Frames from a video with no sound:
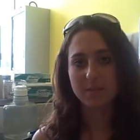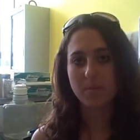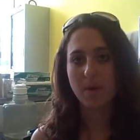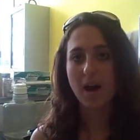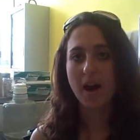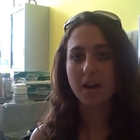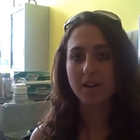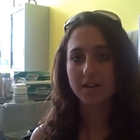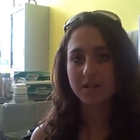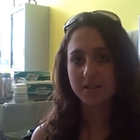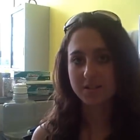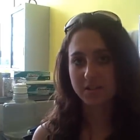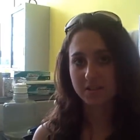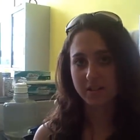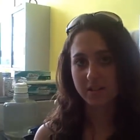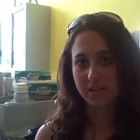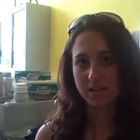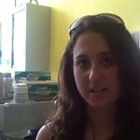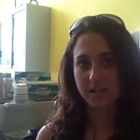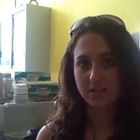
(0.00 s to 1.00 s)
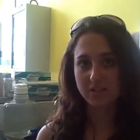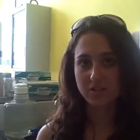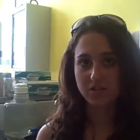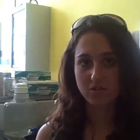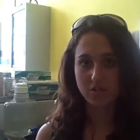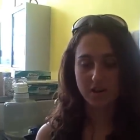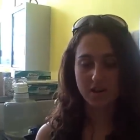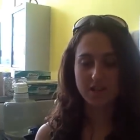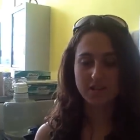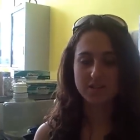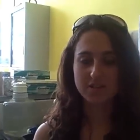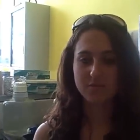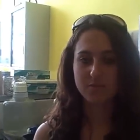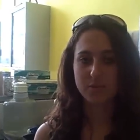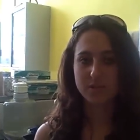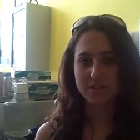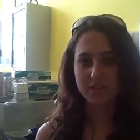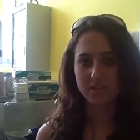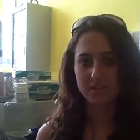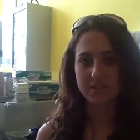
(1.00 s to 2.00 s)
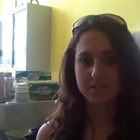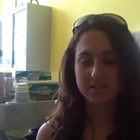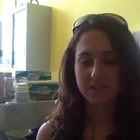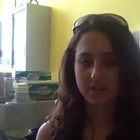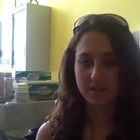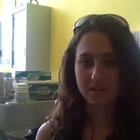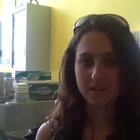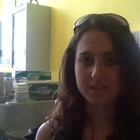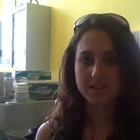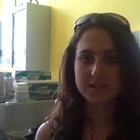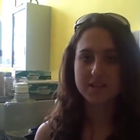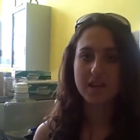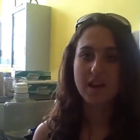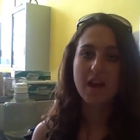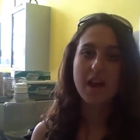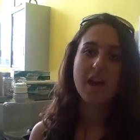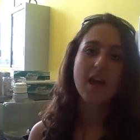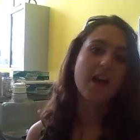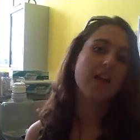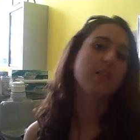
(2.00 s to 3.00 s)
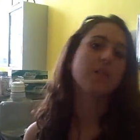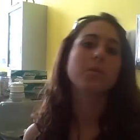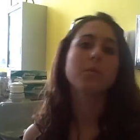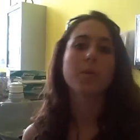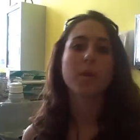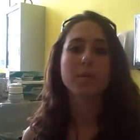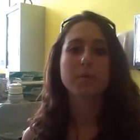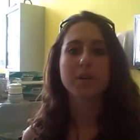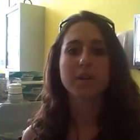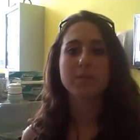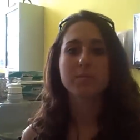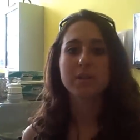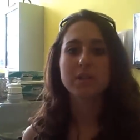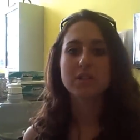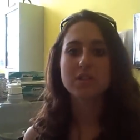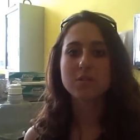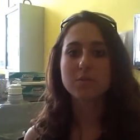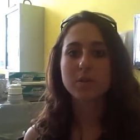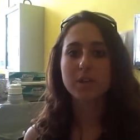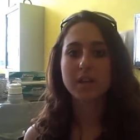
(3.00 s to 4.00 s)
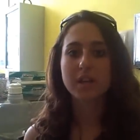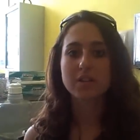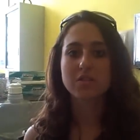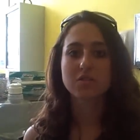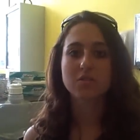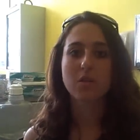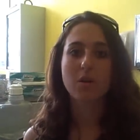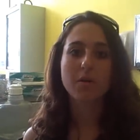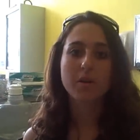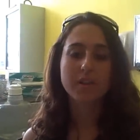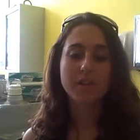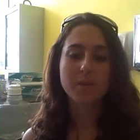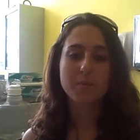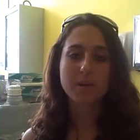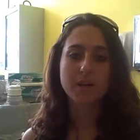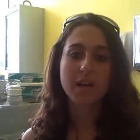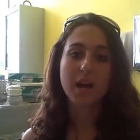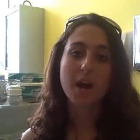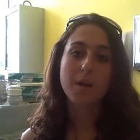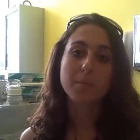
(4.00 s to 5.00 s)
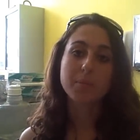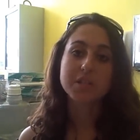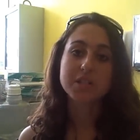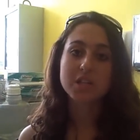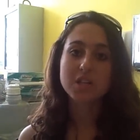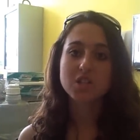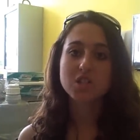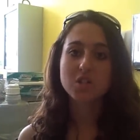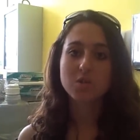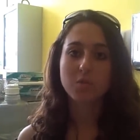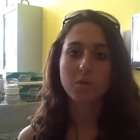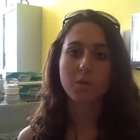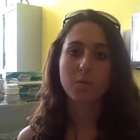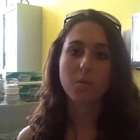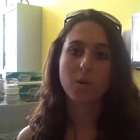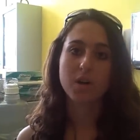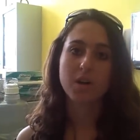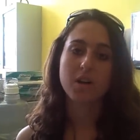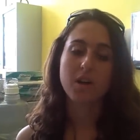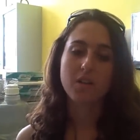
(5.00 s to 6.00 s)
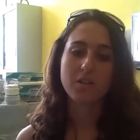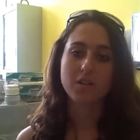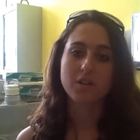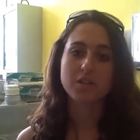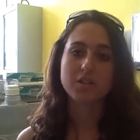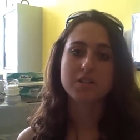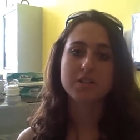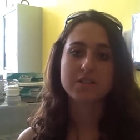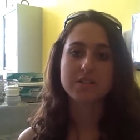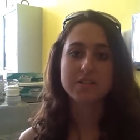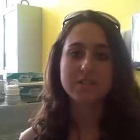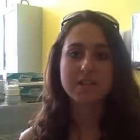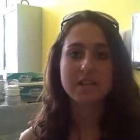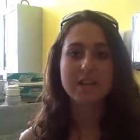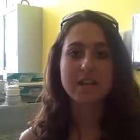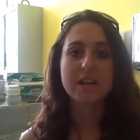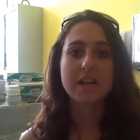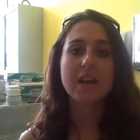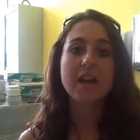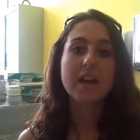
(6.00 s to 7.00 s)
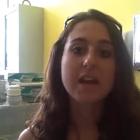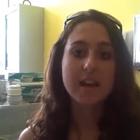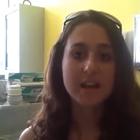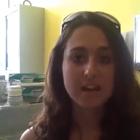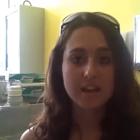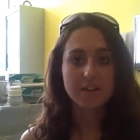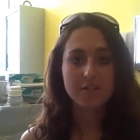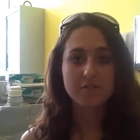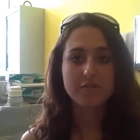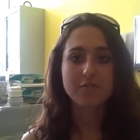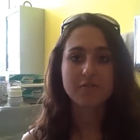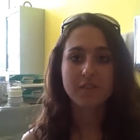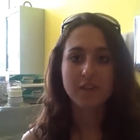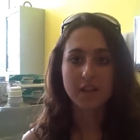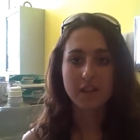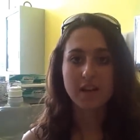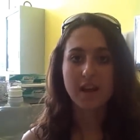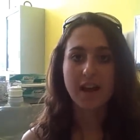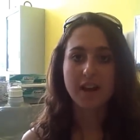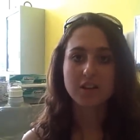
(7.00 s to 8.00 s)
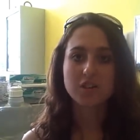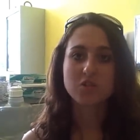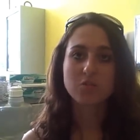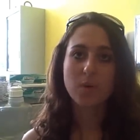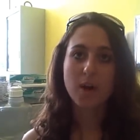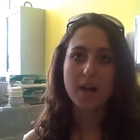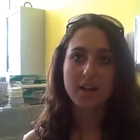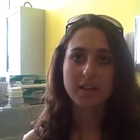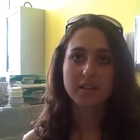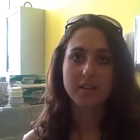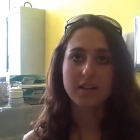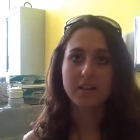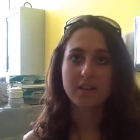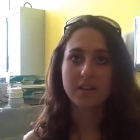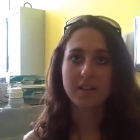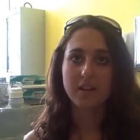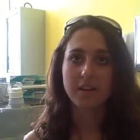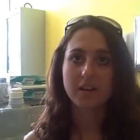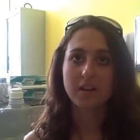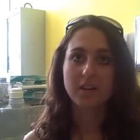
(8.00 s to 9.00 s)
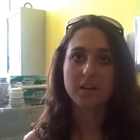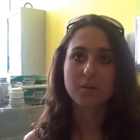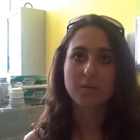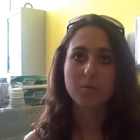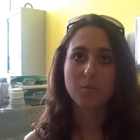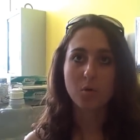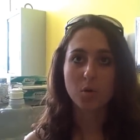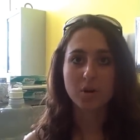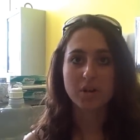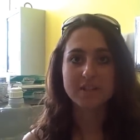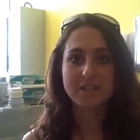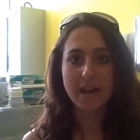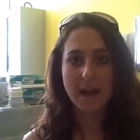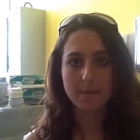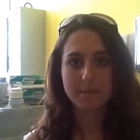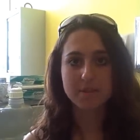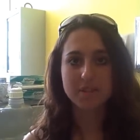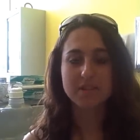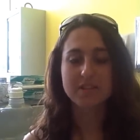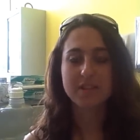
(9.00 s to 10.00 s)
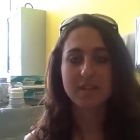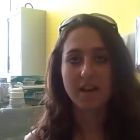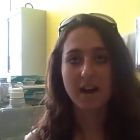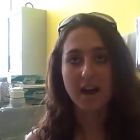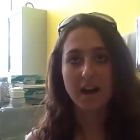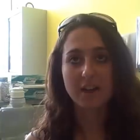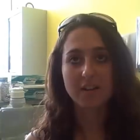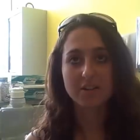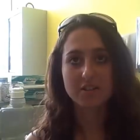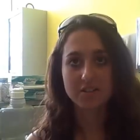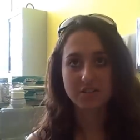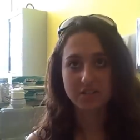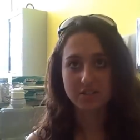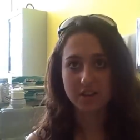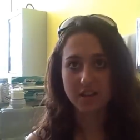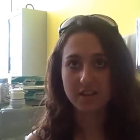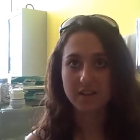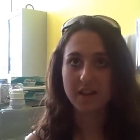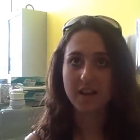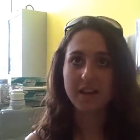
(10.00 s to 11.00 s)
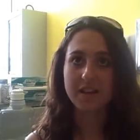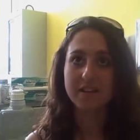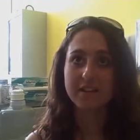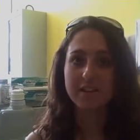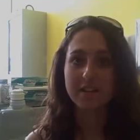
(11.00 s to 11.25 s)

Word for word: some higher salinity strains of Bacillus subtilis. And then what I'm going to be doing is growing them in competition with one another to see if, in actuality, they're more adapted to the higher saline